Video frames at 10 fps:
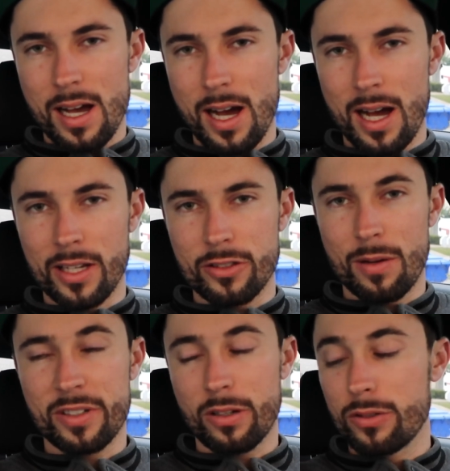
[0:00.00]

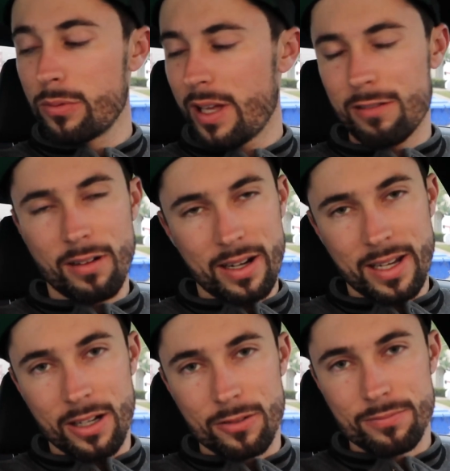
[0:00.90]
So I'm gonna go do that
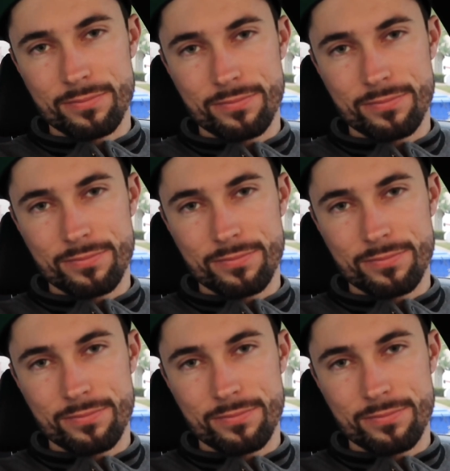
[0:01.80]
right now.